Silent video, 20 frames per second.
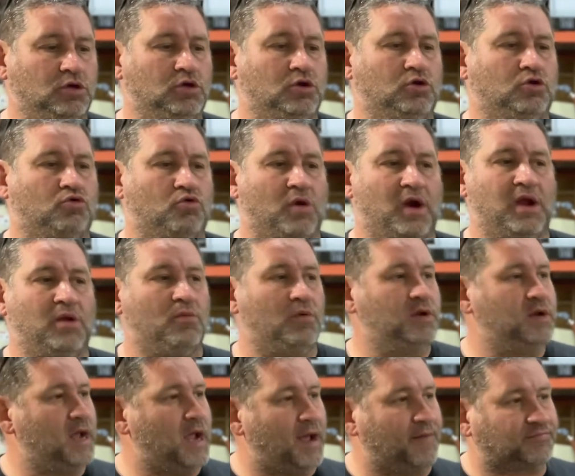Great when
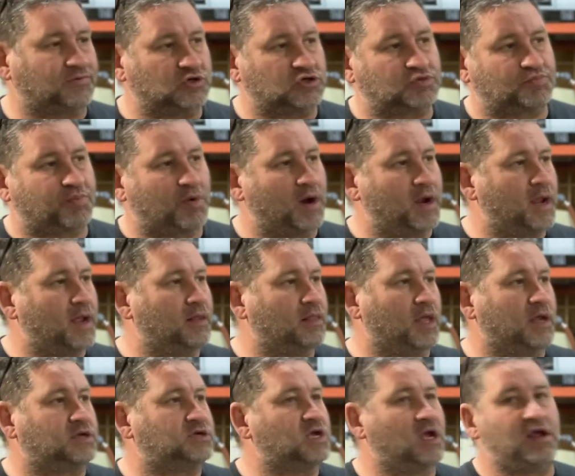you have to spray it,
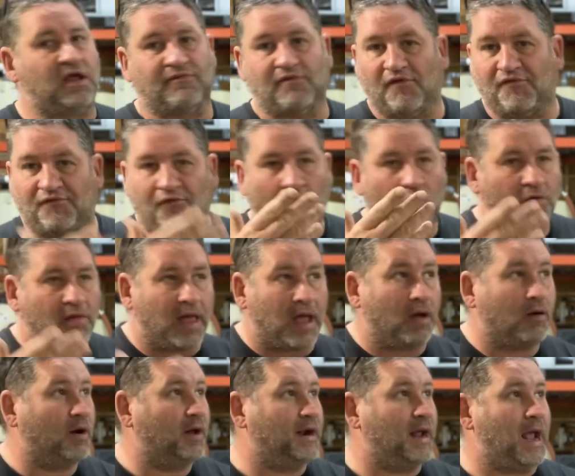like say you have a
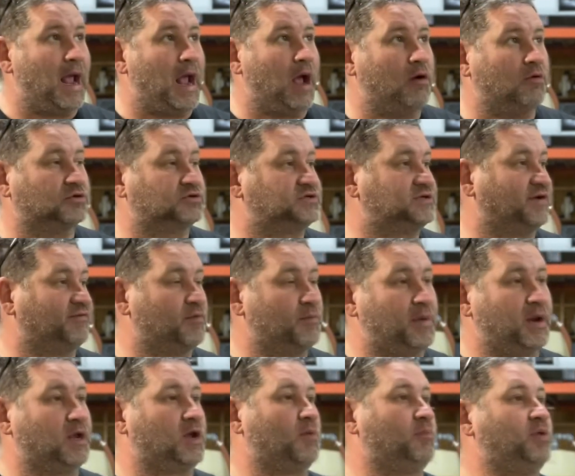fallout on a house.
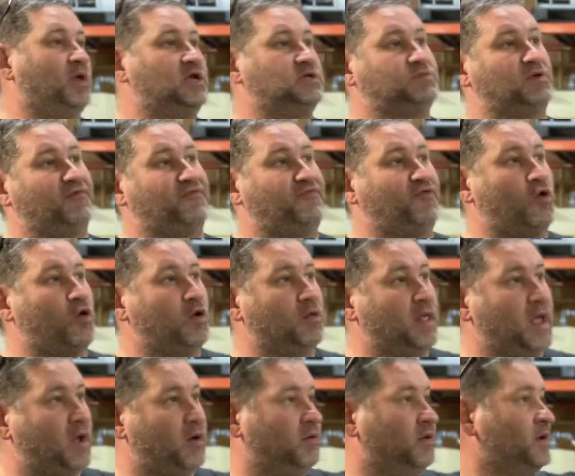Everybody complains about
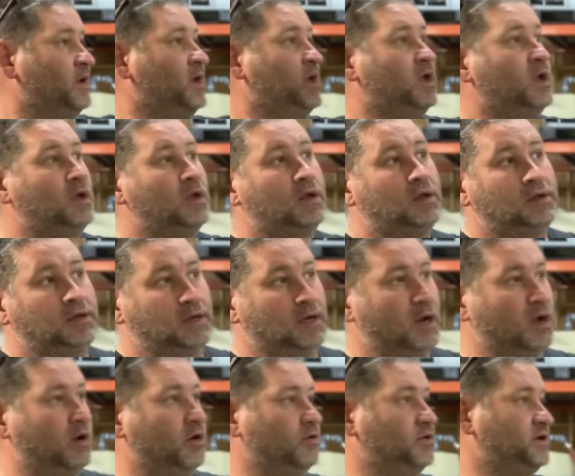fallout. You
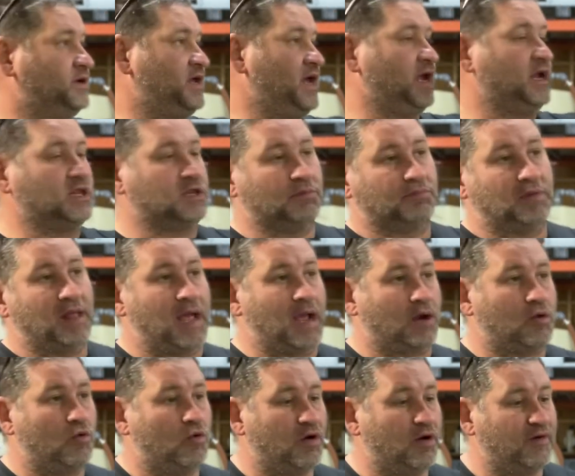know, you can't get the
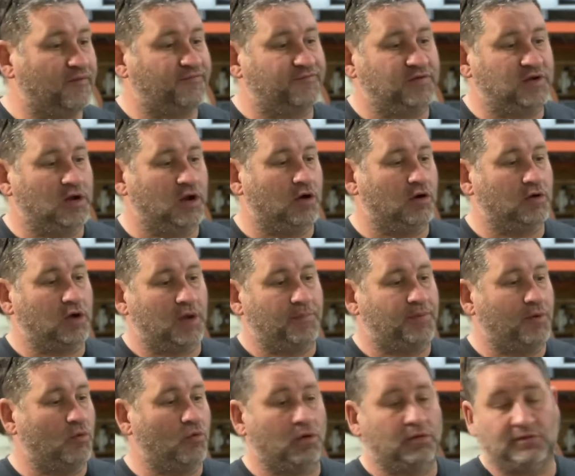black off. You know, I
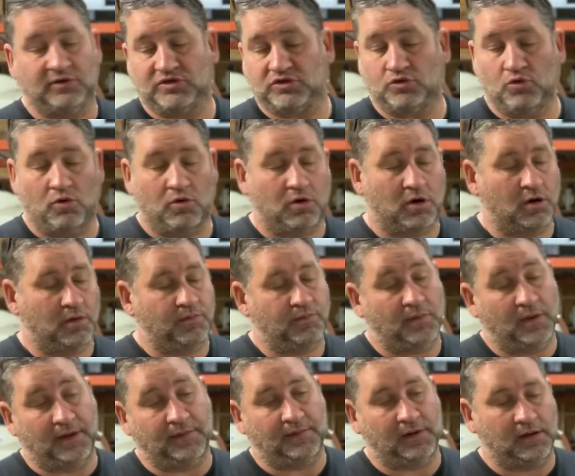put one restorer,
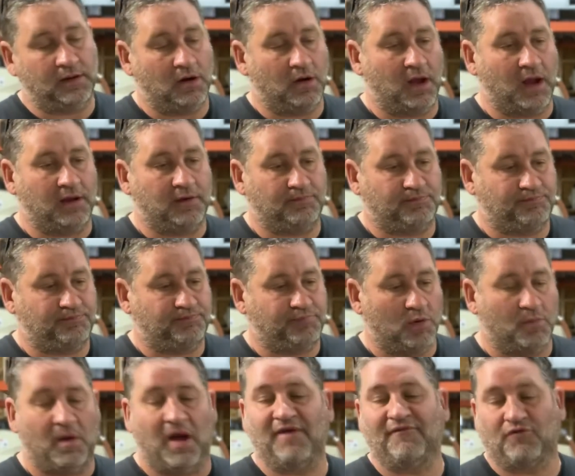but you know, I
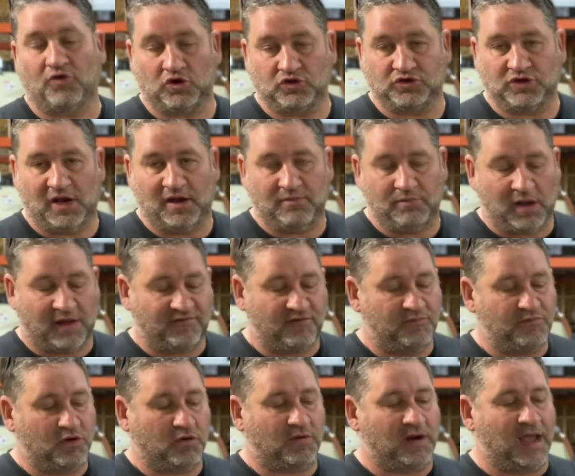put my version. I have a
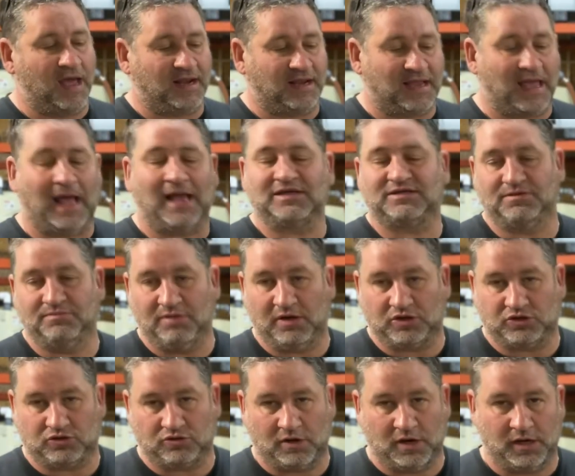muriatic acid
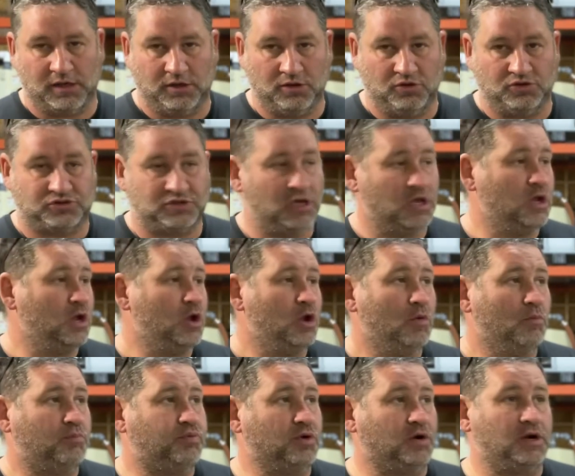mixture that I use.
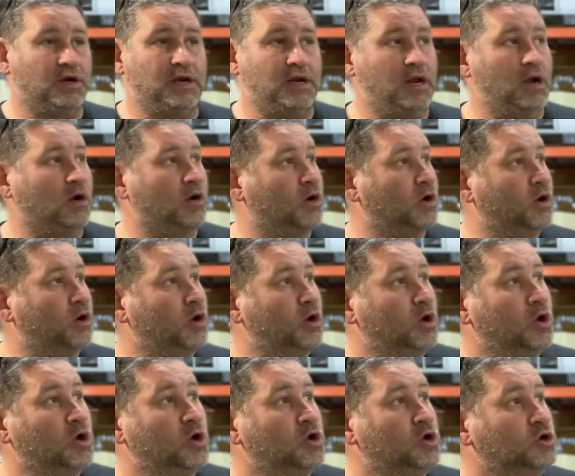Put it in here,
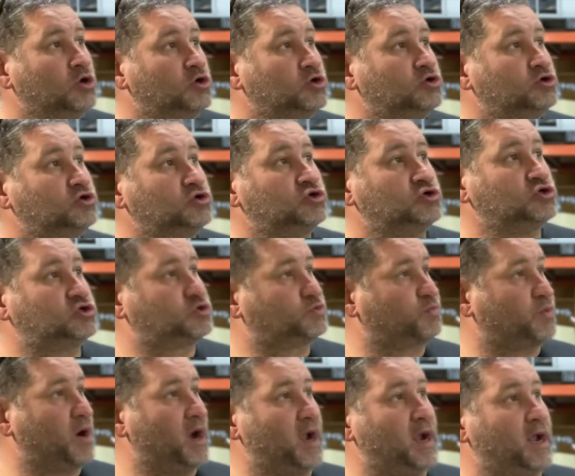
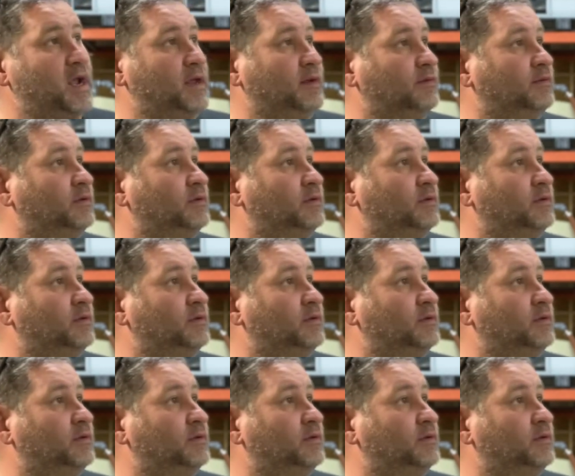spray it,